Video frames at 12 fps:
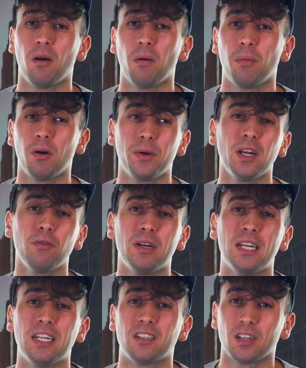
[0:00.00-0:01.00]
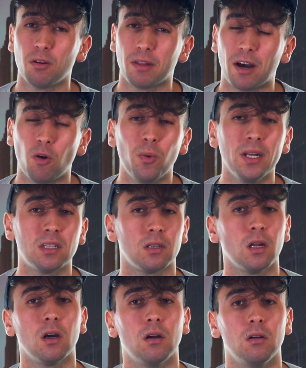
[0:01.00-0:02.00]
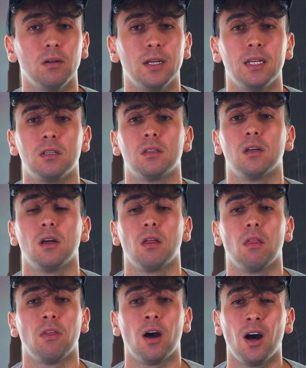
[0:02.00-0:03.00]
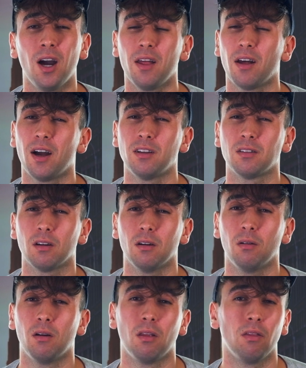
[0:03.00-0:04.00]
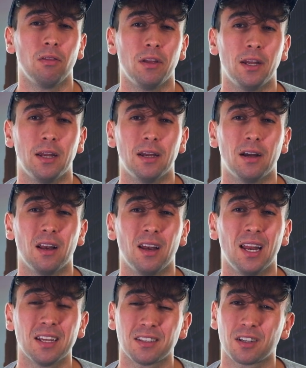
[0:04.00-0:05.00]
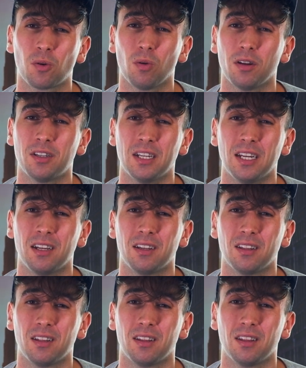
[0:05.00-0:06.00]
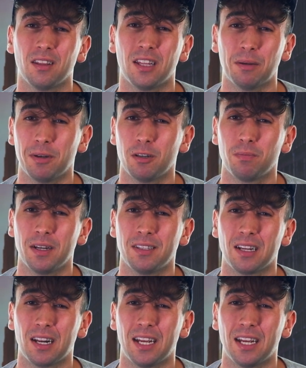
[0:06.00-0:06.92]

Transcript: But we don't really need to know that. All we need to know is that the higher the ISO, the less quality the image basically.